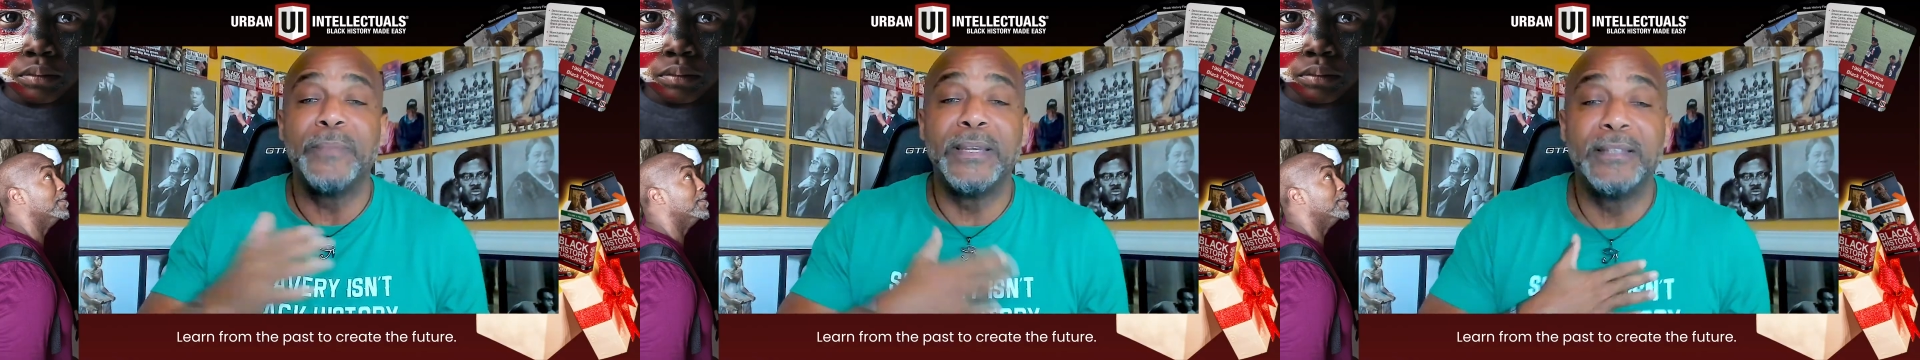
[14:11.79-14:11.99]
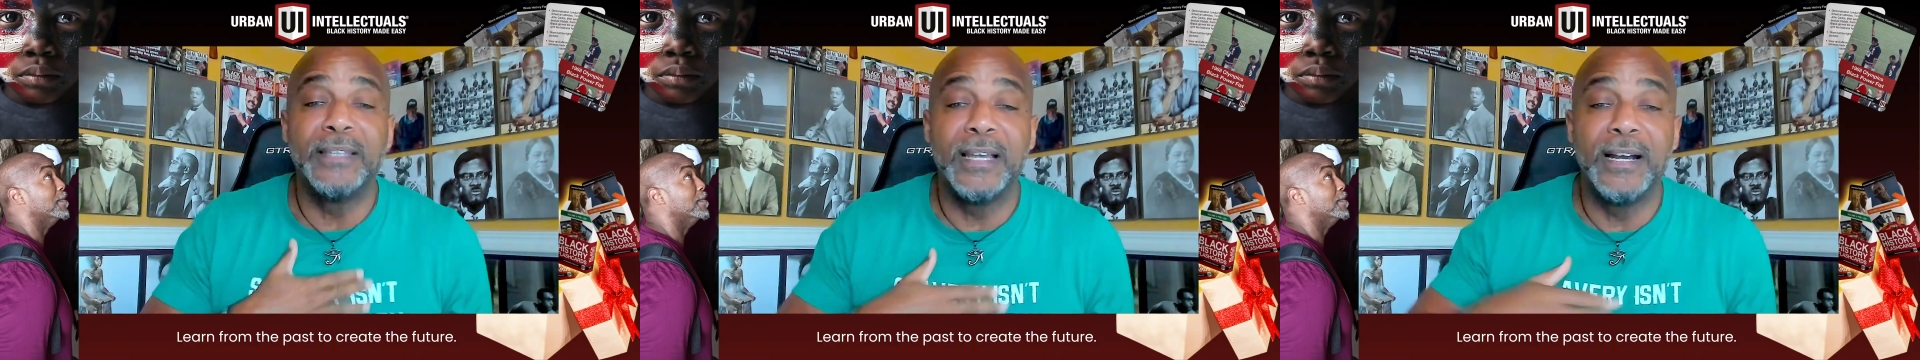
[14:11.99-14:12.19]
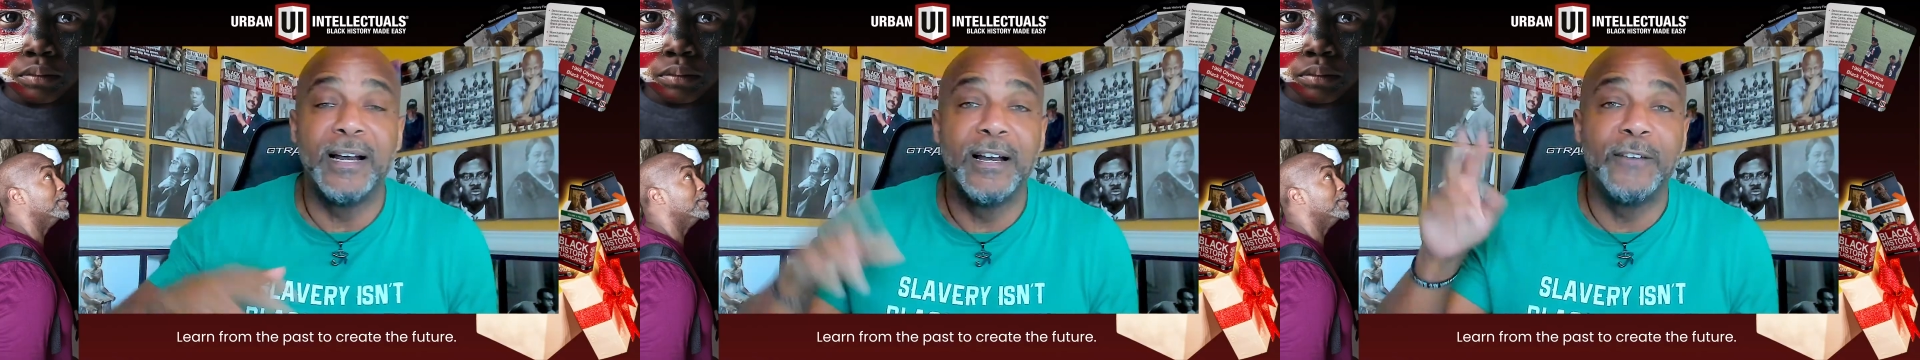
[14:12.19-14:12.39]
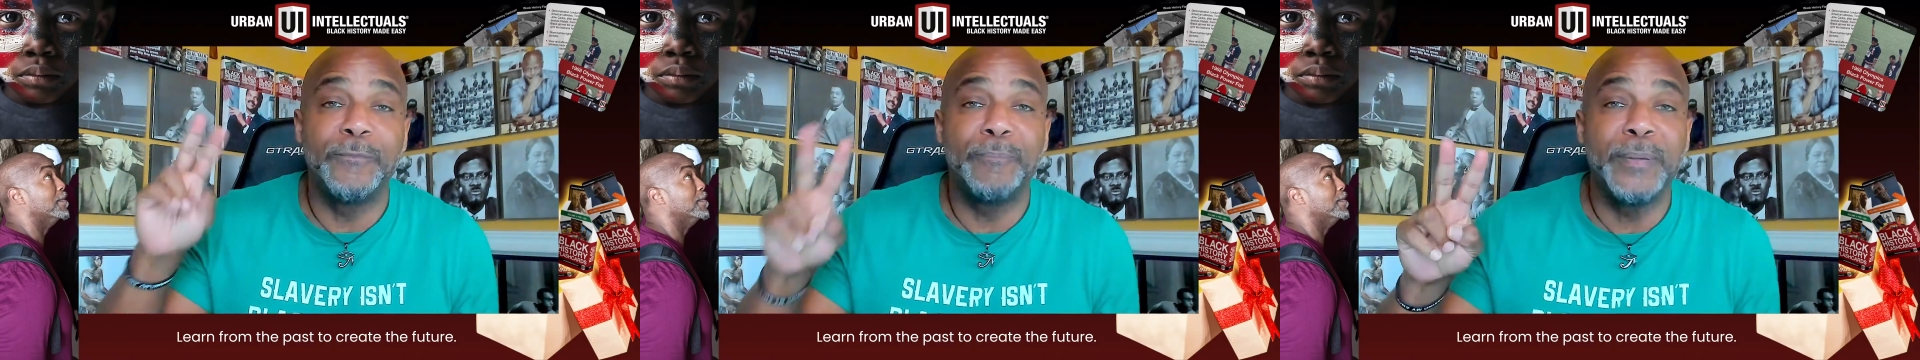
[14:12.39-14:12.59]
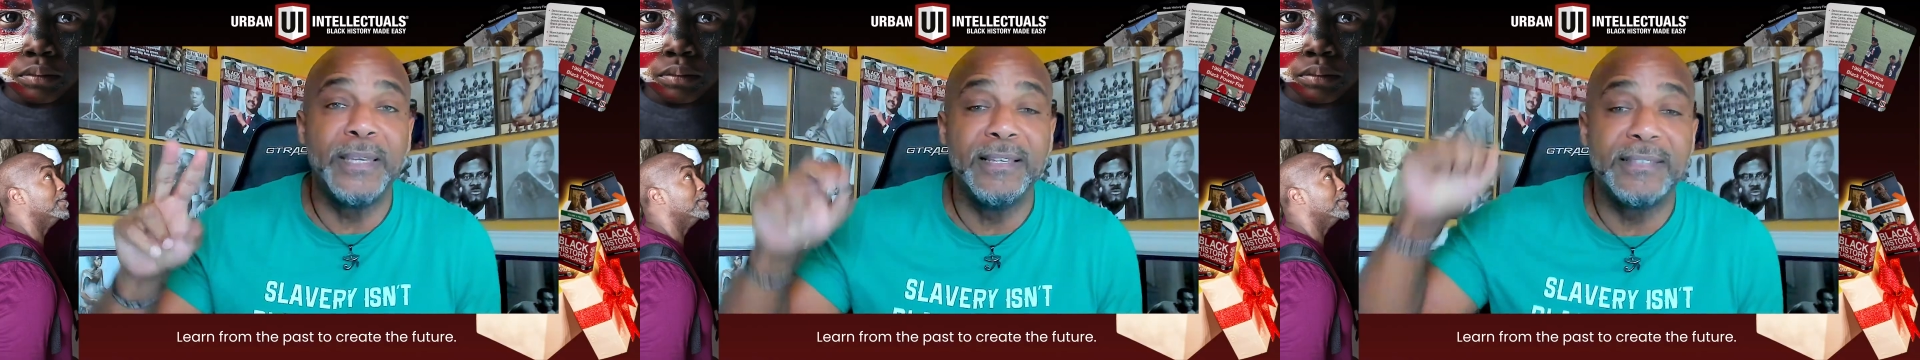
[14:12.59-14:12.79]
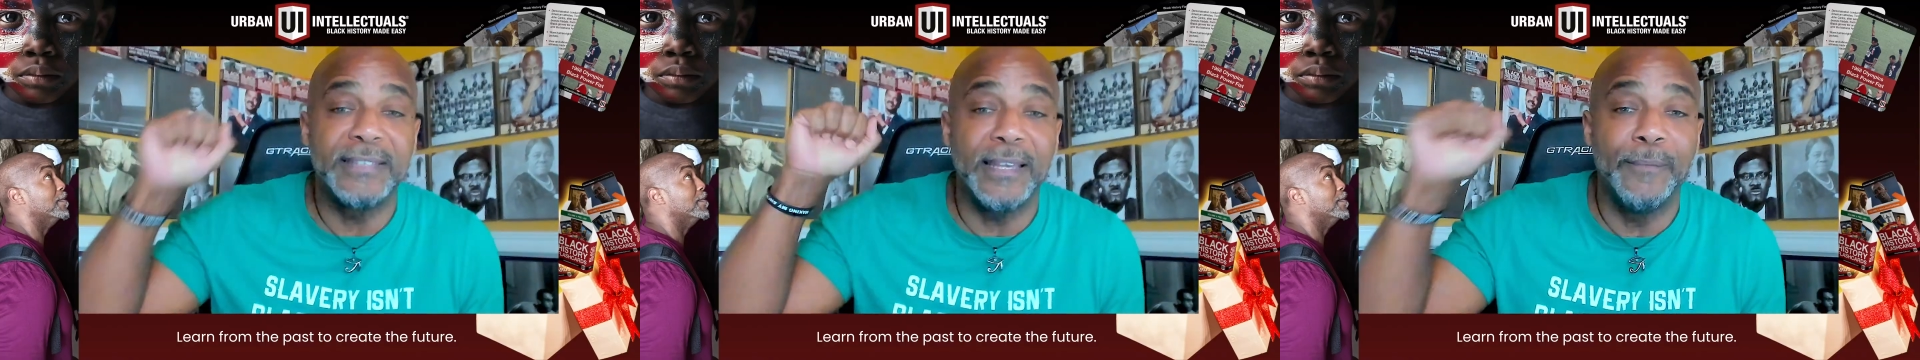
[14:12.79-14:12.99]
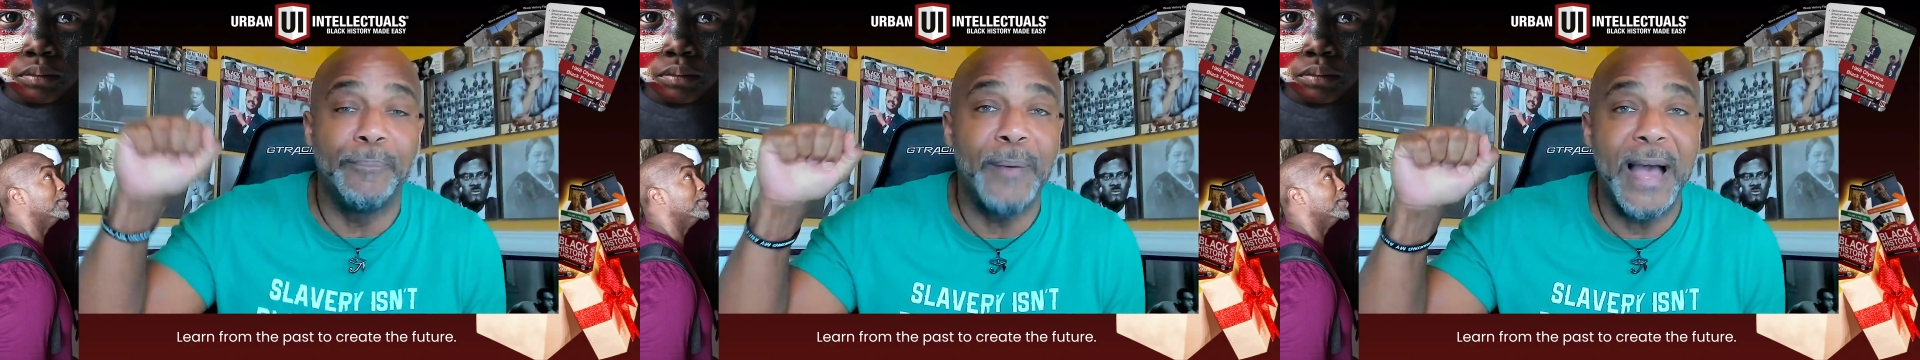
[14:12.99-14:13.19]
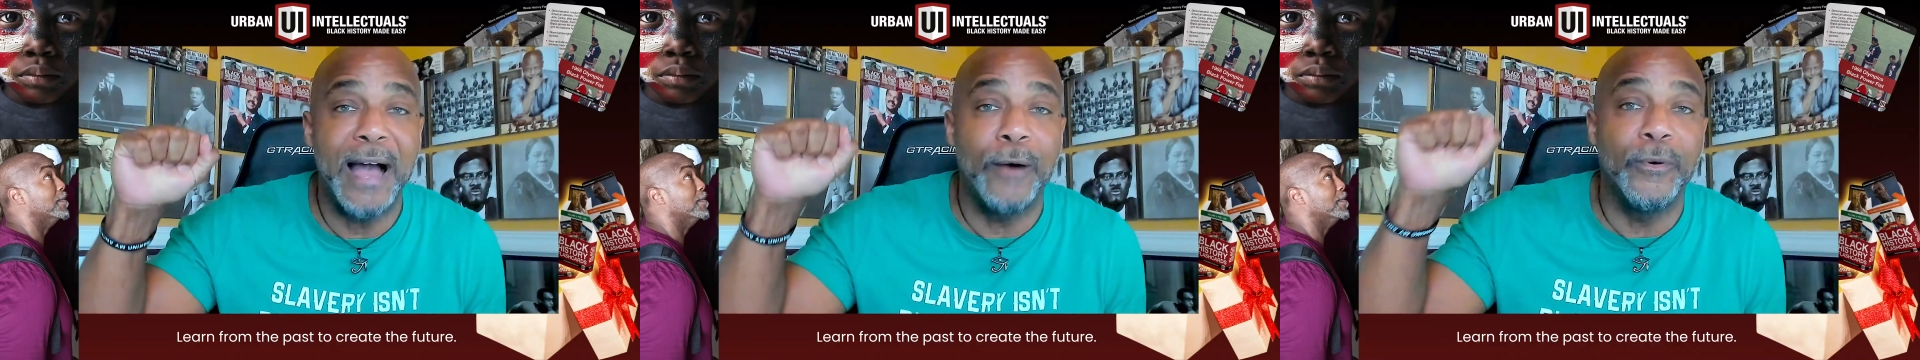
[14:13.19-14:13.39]
Love, peace, and
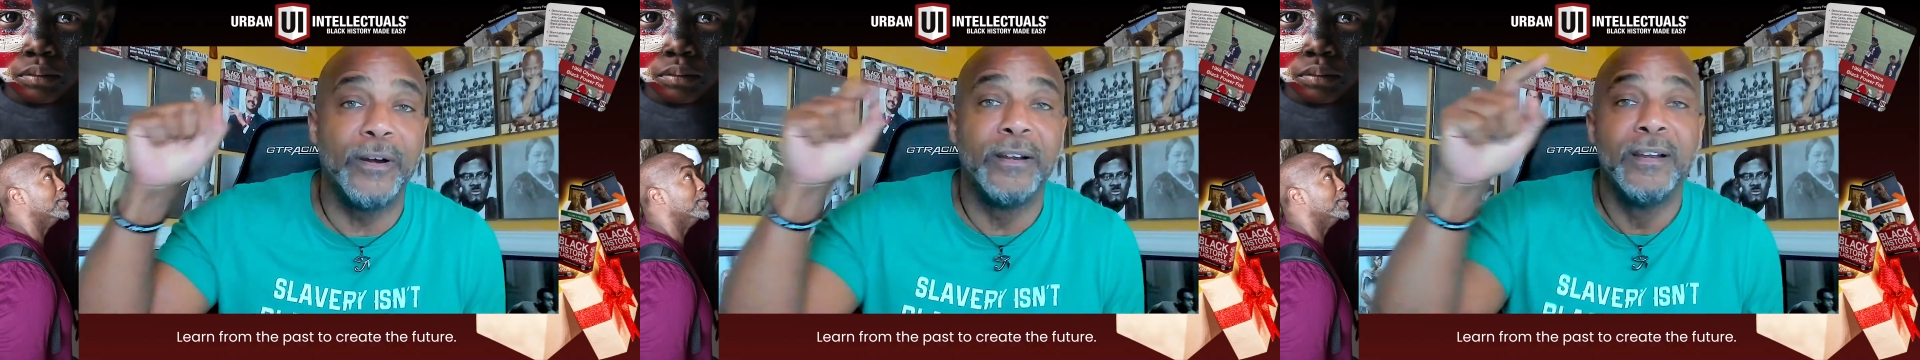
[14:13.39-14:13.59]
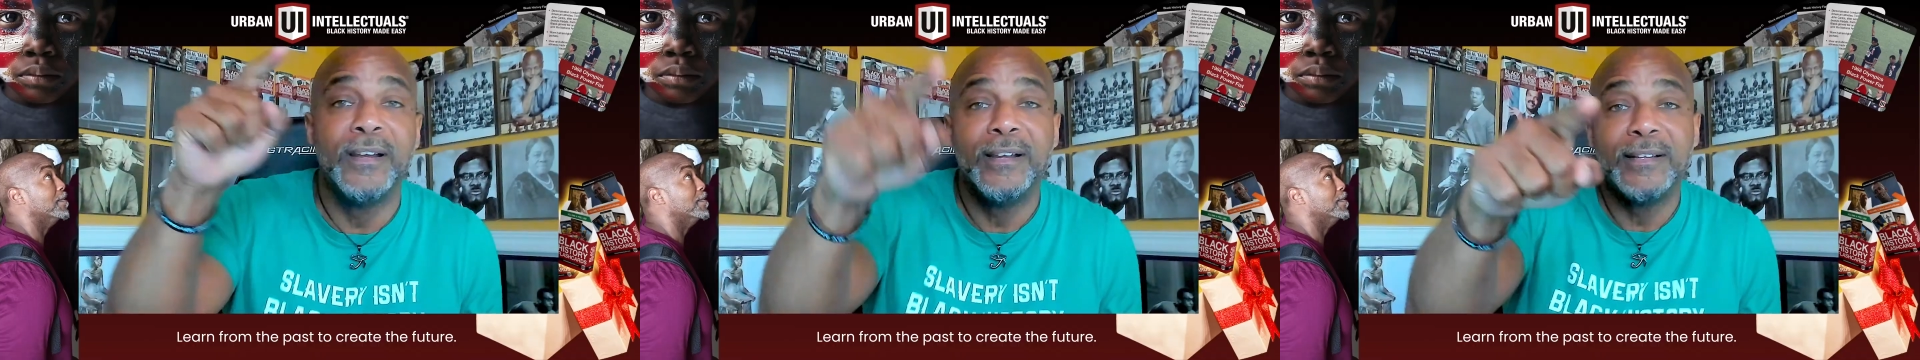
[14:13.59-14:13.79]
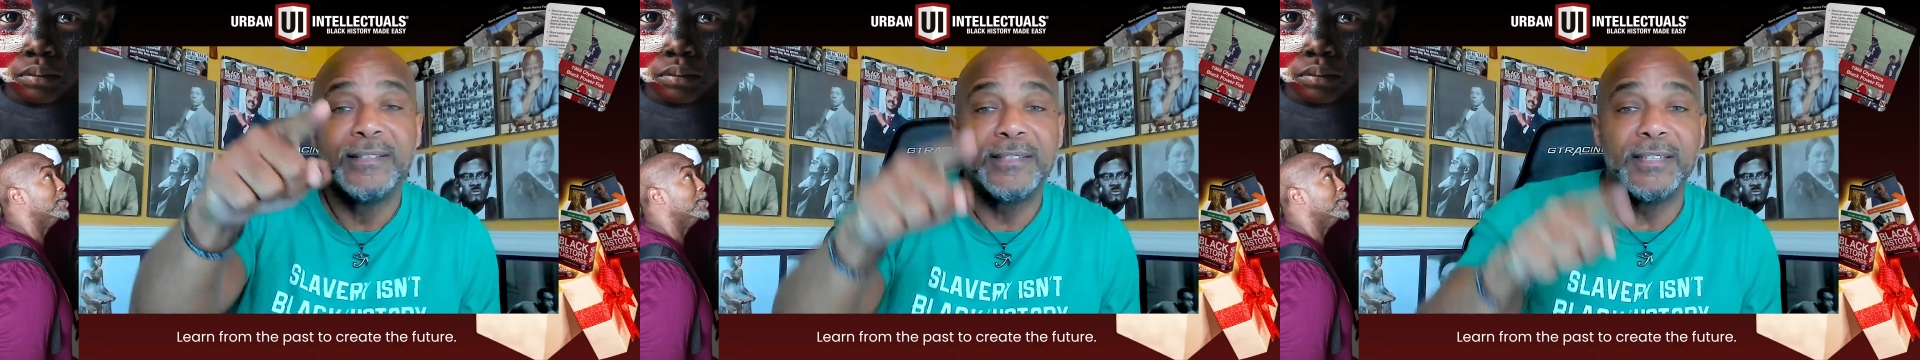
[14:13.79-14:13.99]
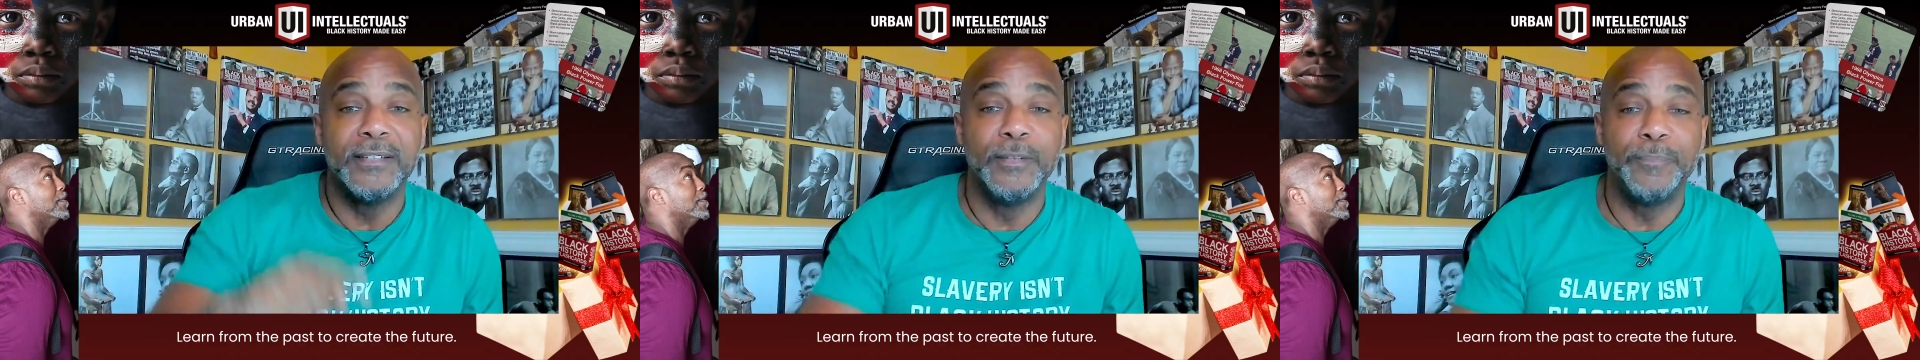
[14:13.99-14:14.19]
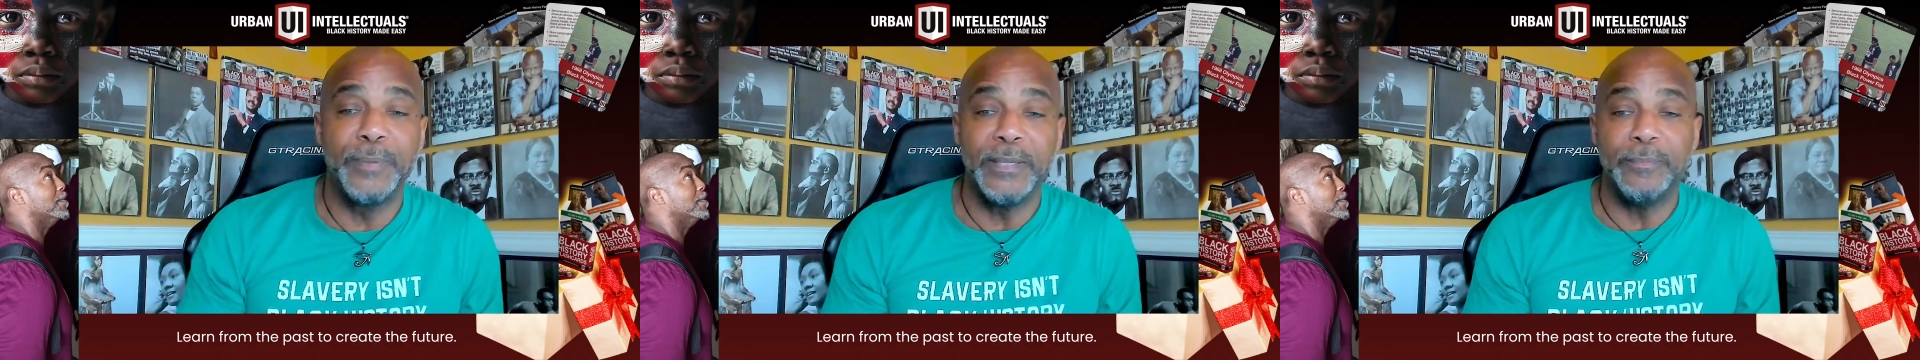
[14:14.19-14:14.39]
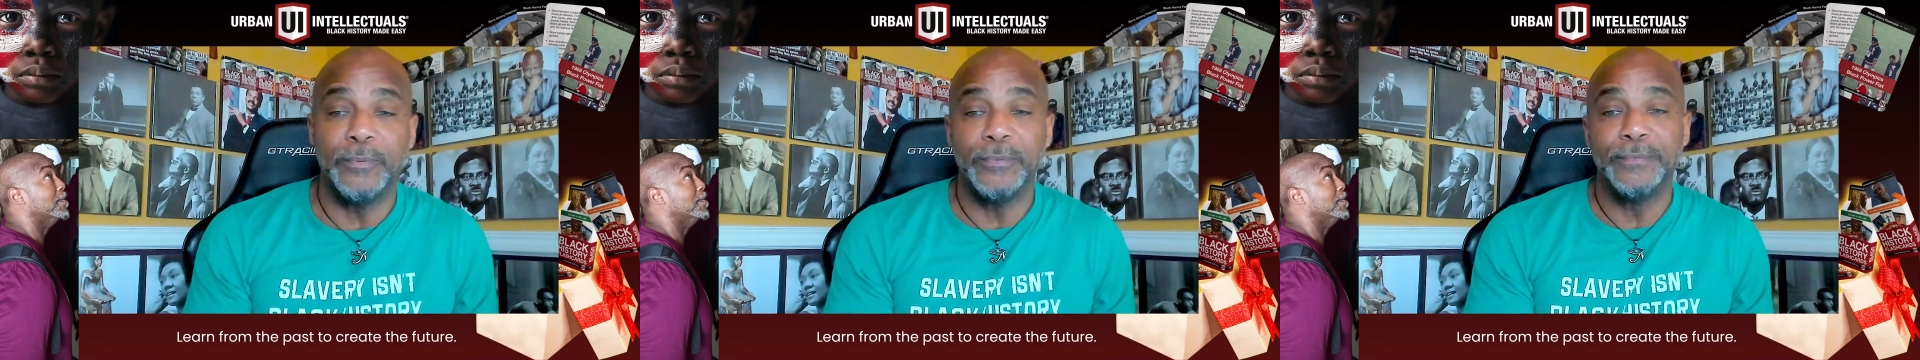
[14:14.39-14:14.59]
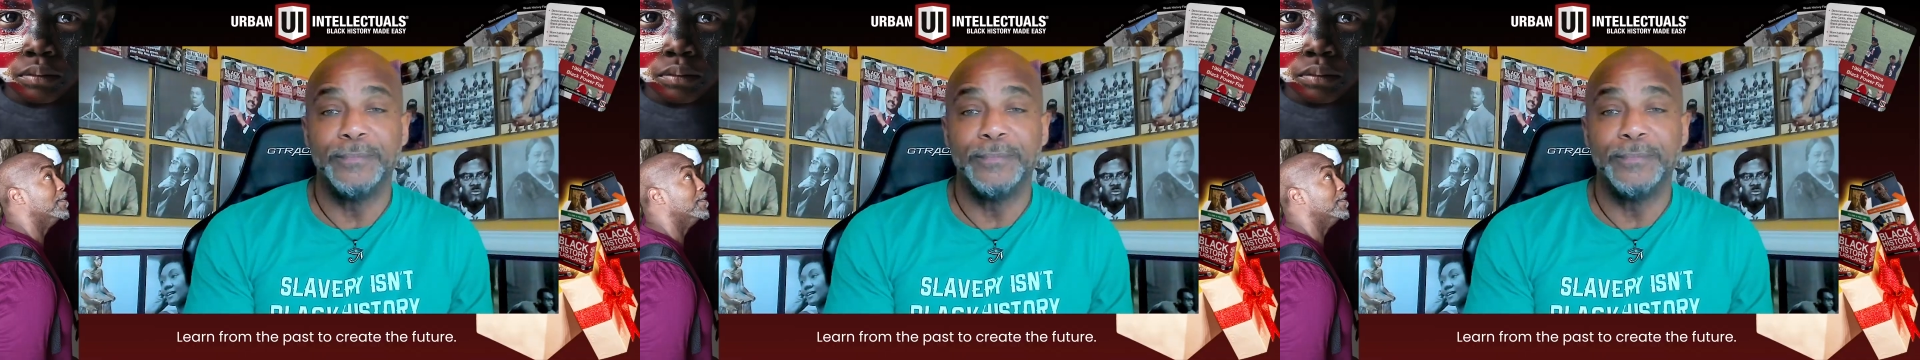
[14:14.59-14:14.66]
power to the people.